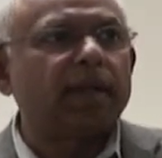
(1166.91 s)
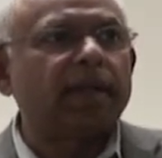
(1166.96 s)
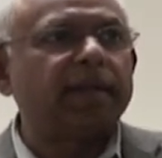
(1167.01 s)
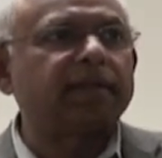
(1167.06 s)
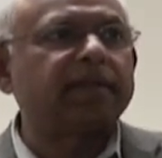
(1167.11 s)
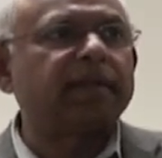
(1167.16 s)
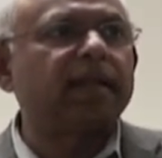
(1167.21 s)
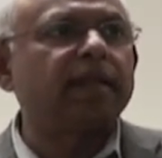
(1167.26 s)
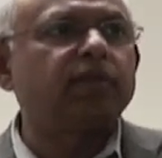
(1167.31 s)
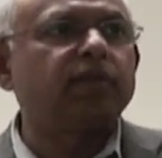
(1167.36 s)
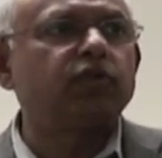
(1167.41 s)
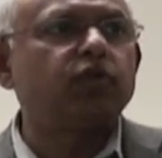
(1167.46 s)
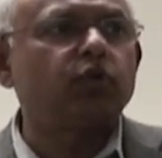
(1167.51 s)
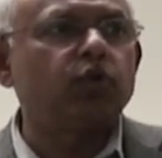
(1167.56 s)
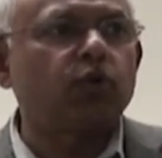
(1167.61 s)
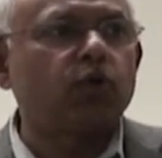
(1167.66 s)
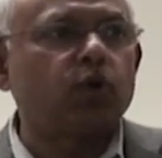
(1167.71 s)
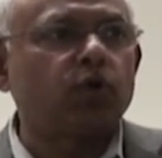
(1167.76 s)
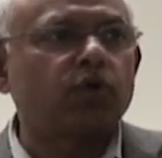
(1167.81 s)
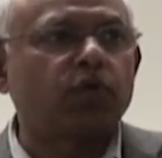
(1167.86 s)
It tells
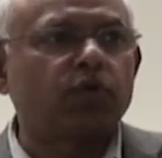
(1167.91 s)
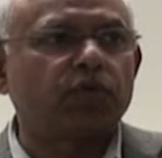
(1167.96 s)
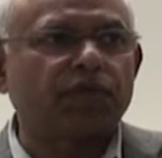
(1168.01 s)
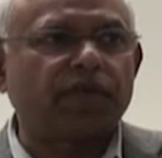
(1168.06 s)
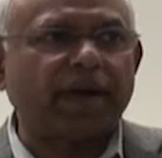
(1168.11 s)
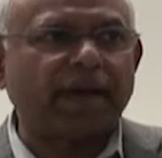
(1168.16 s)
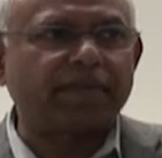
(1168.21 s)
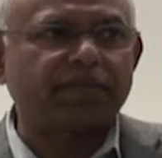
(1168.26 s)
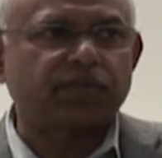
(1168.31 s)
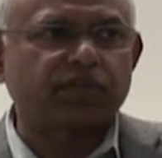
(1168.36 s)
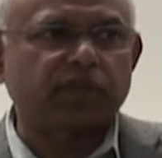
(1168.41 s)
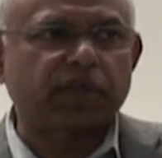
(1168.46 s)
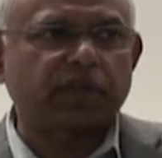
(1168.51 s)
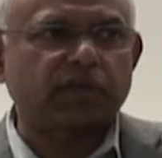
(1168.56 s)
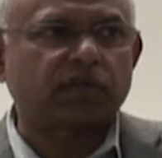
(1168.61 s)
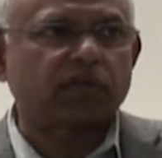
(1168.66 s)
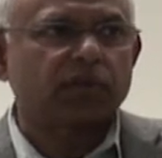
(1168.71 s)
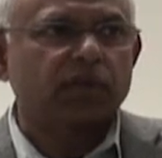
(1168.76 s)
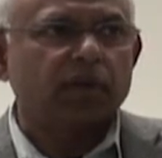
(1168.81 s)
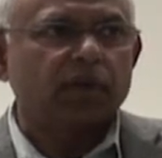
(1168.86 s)
you go to
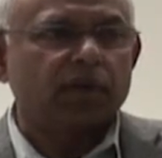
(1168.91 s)
5-6.